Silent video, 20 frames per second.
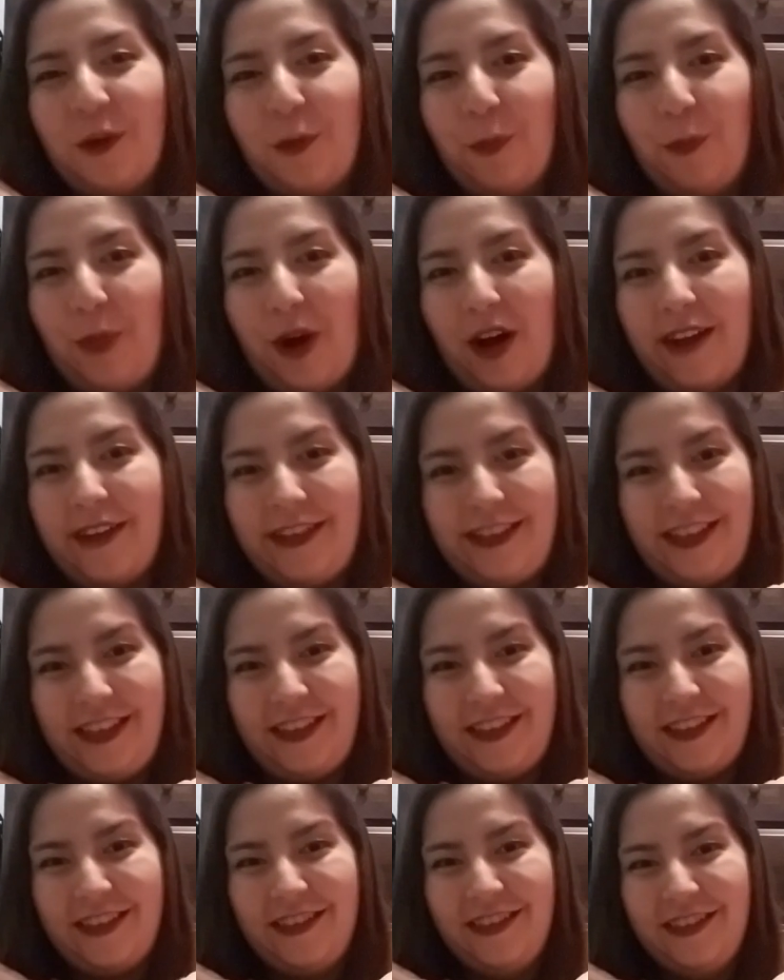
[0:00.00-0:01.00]

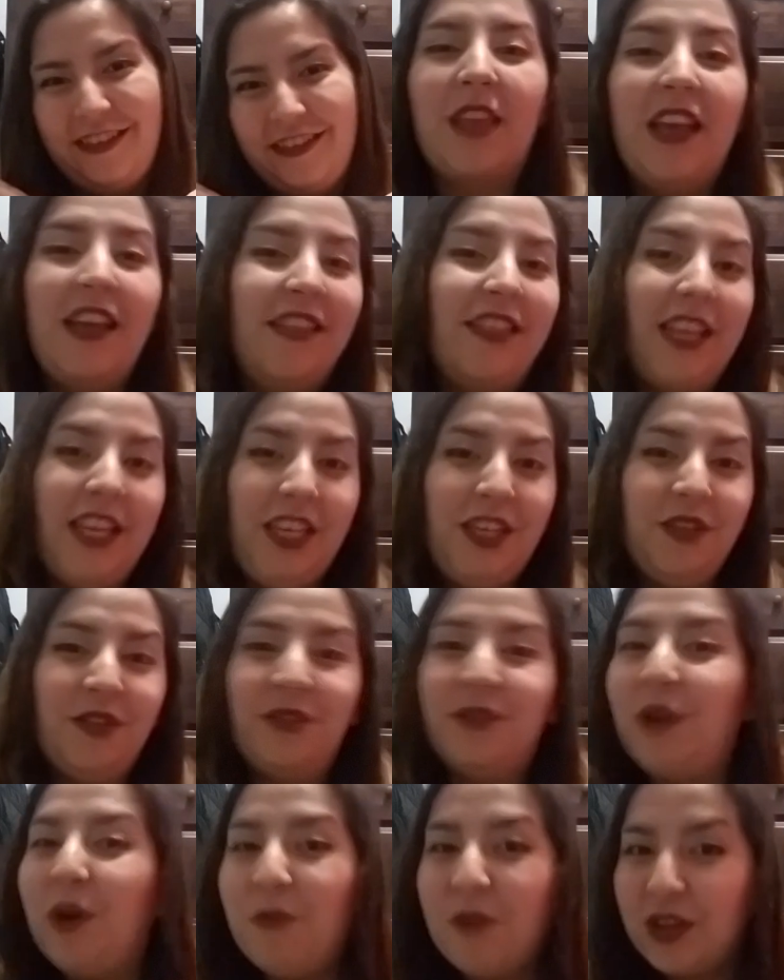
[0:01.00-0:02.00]
bonding. Thank you
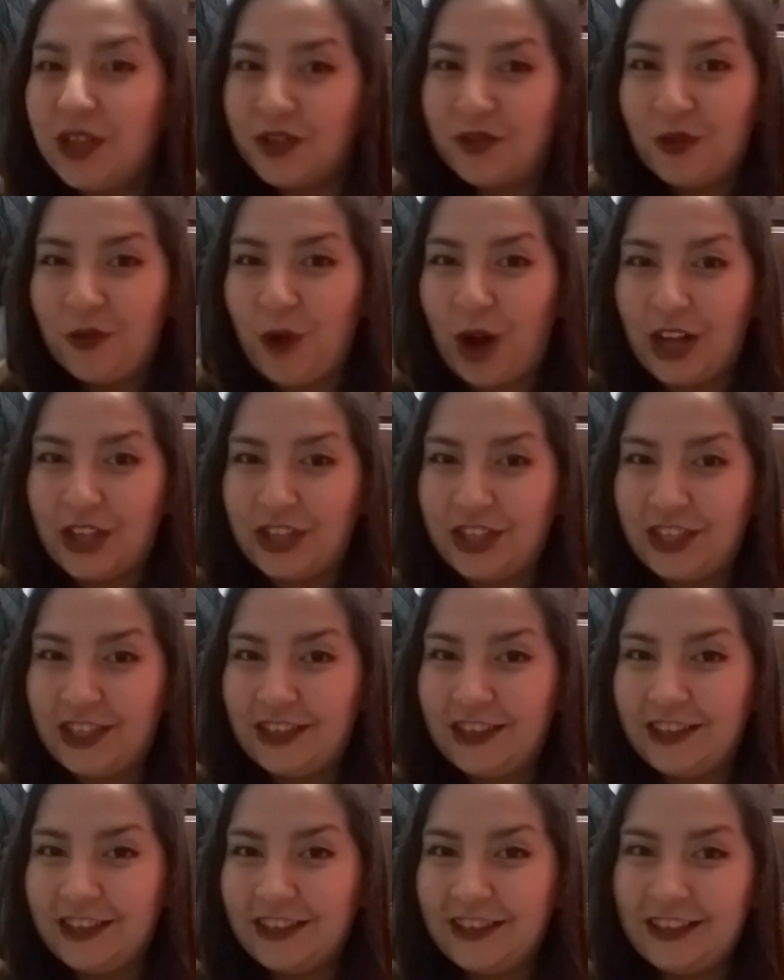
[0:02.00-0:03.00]
so much for
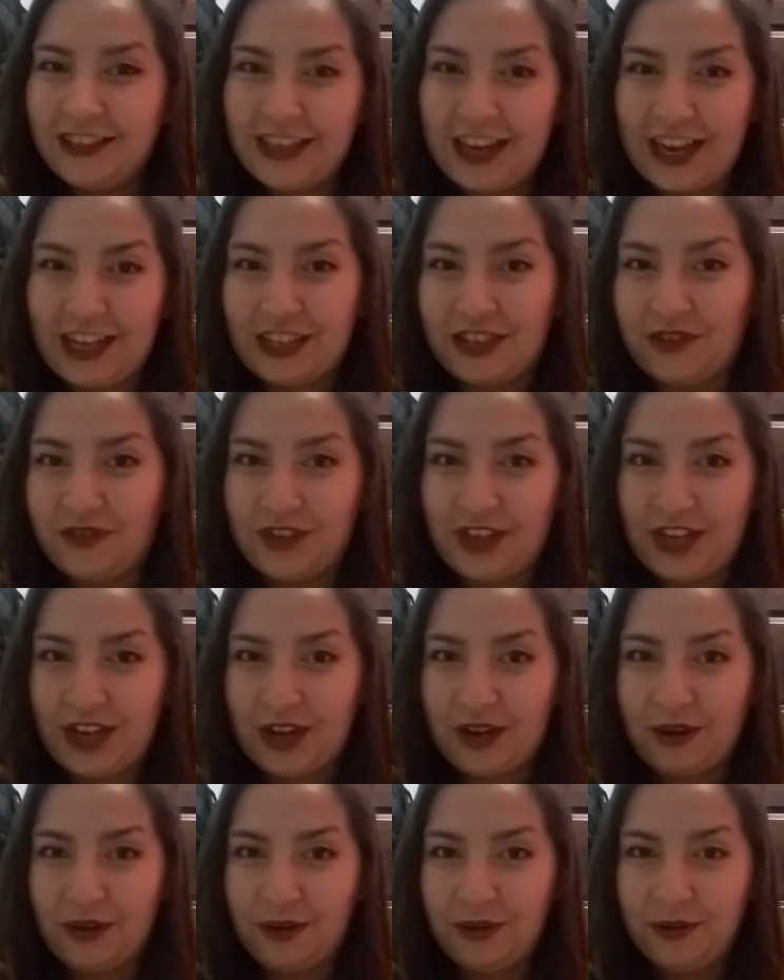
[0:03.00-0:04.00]
watching today's
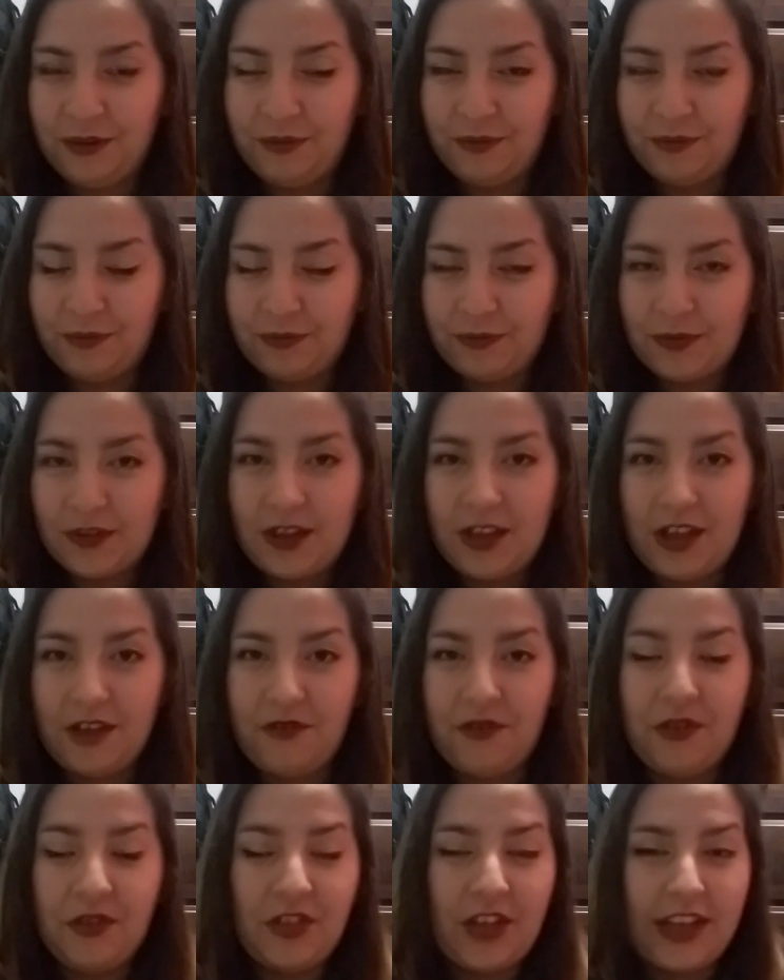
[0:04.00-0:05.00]
video.
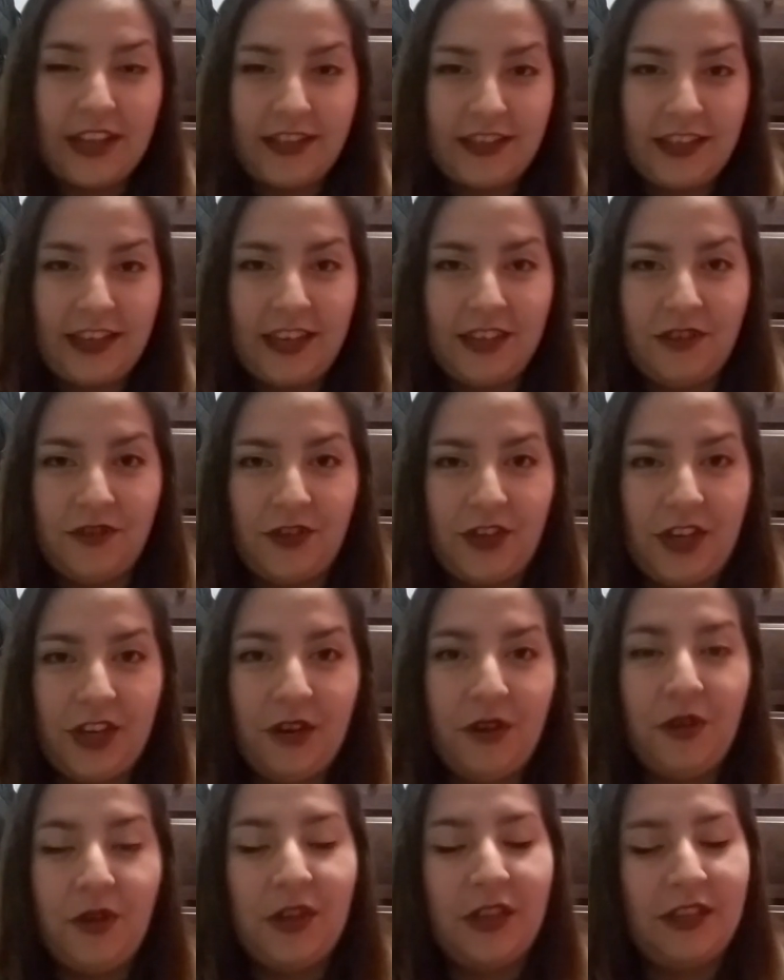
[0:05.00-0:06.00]
If you like today's video,
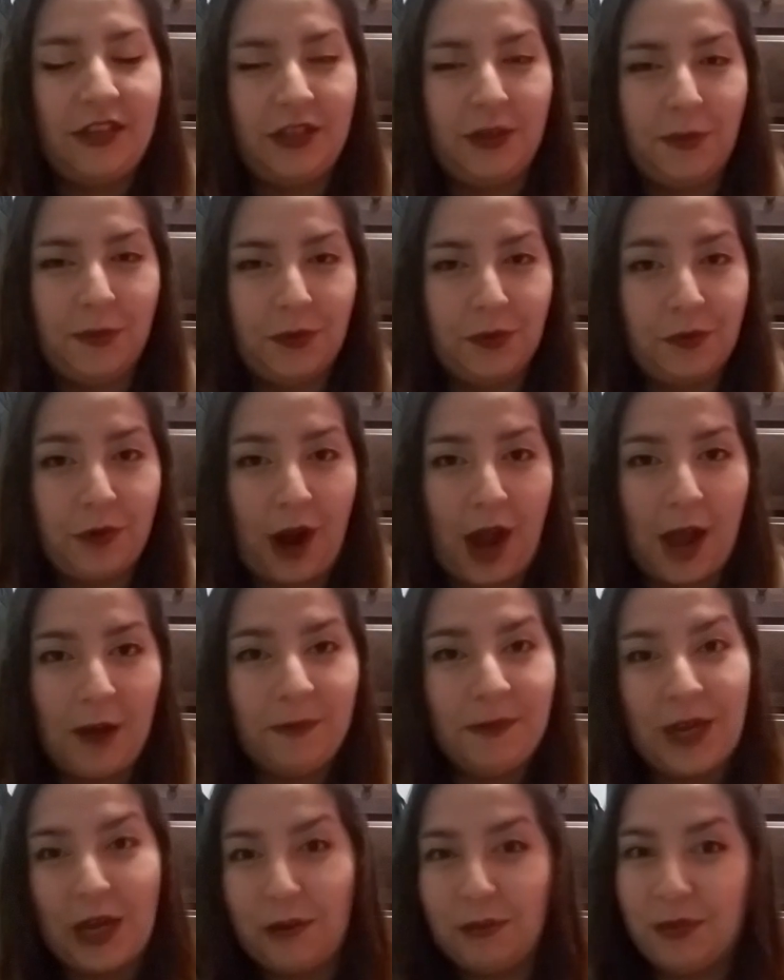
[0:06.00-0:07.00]
you can
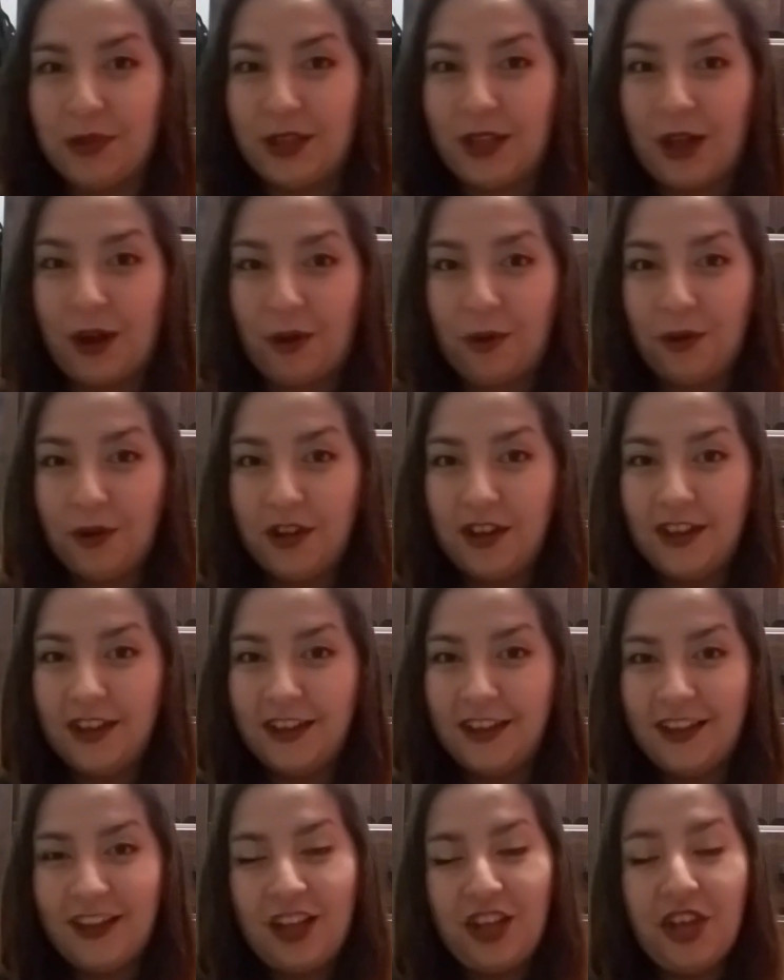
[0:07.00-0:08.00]
subscribe down below.
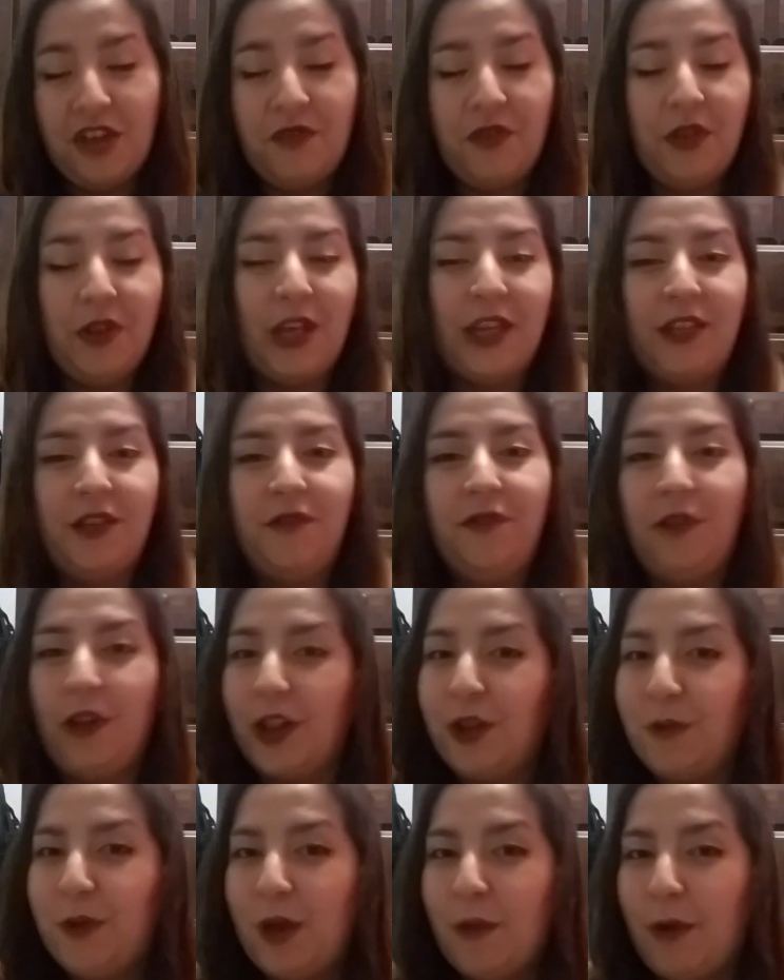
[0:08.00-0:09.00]
If you'd like to
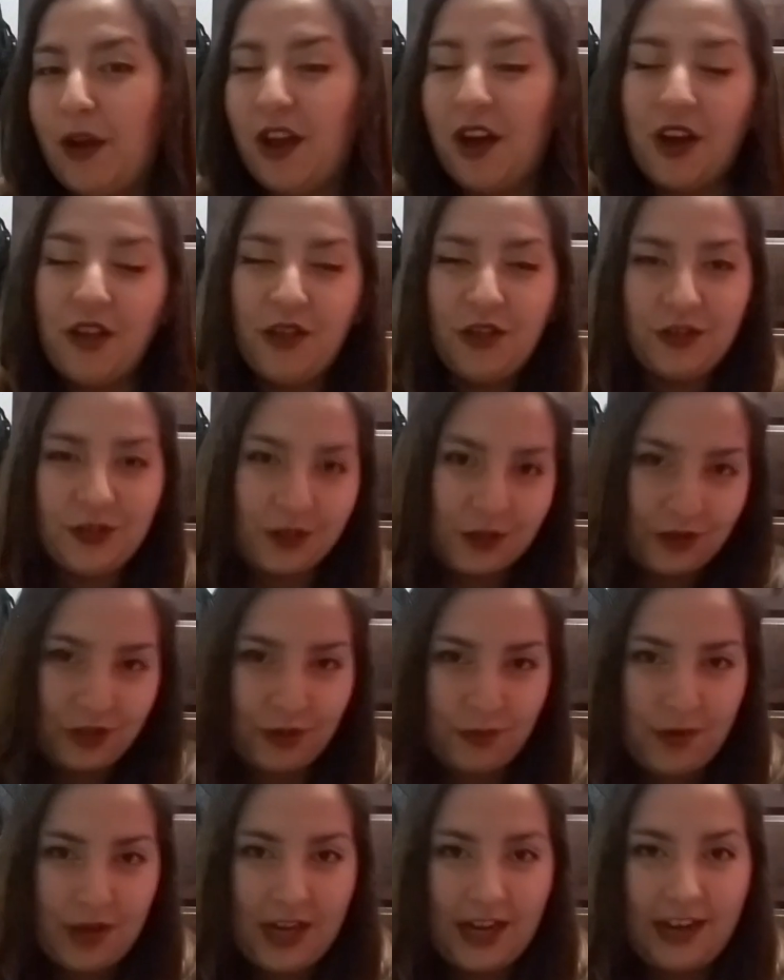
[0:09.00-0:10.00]
follow me on my other
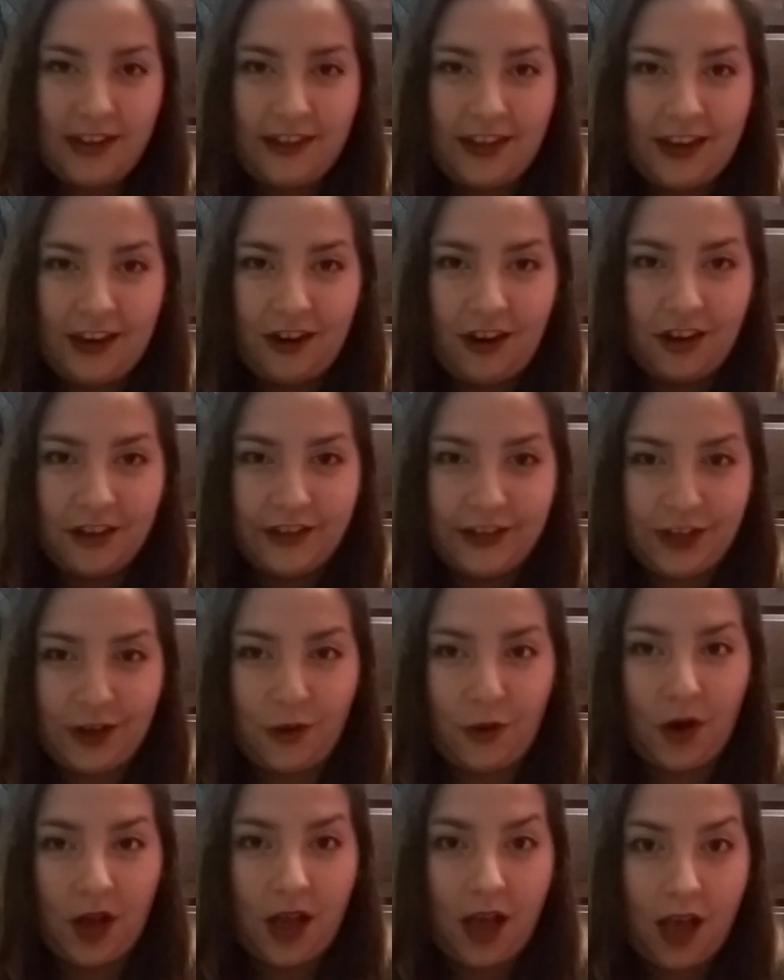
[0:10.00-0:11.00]
social media, they are
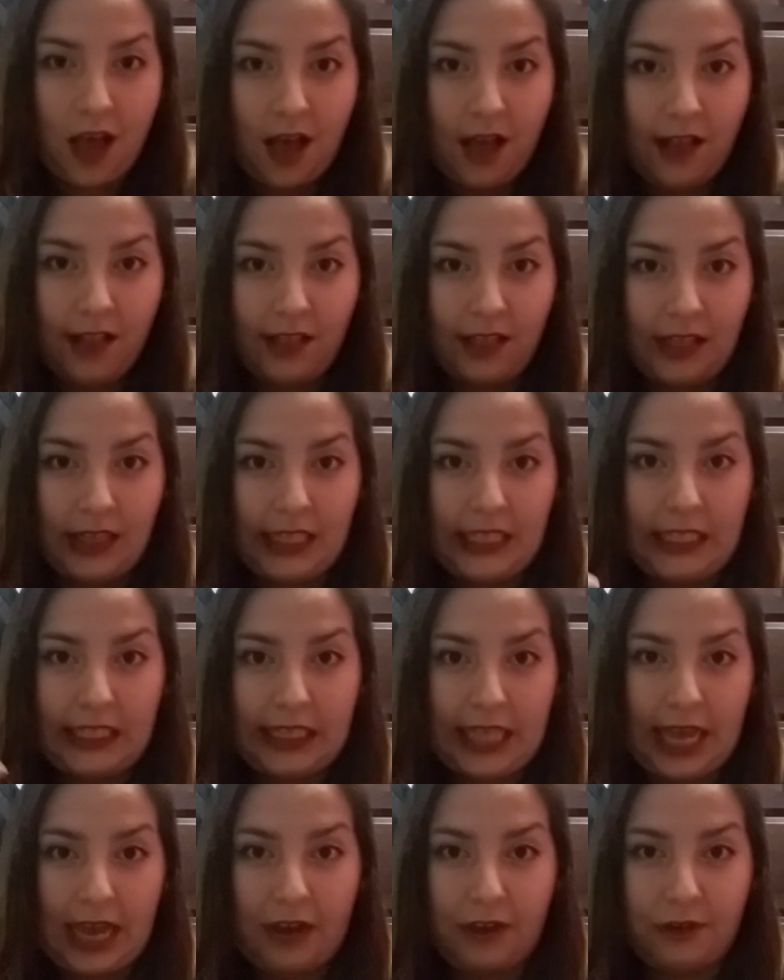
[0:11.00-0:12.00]
also linked
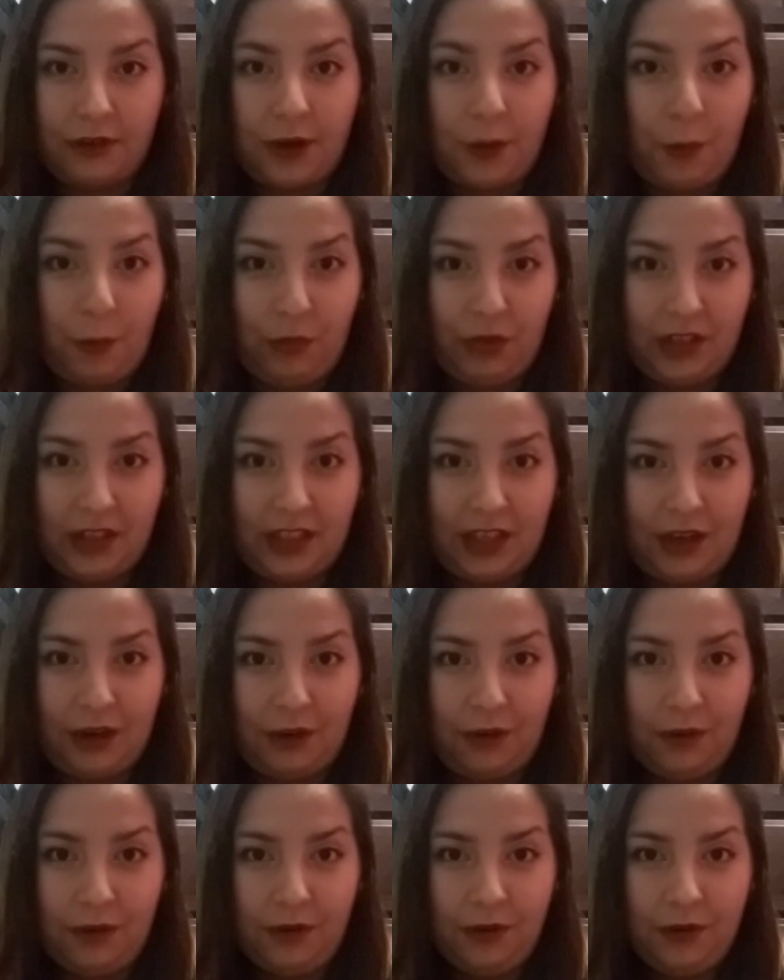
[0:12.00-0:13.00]
down
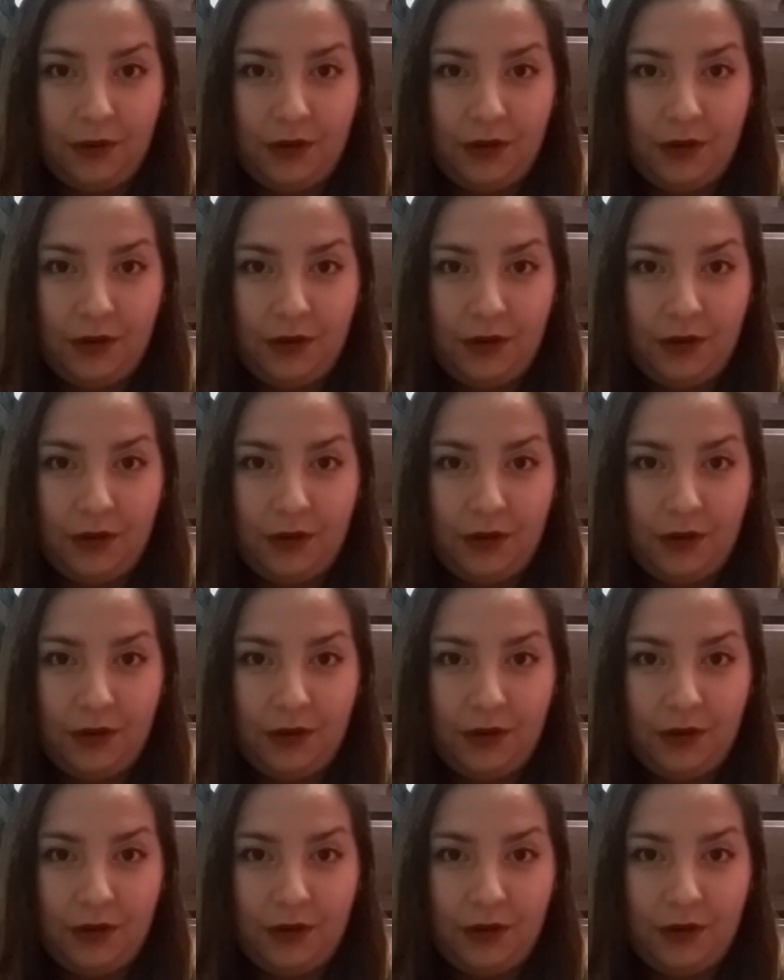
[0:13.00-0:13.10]
below.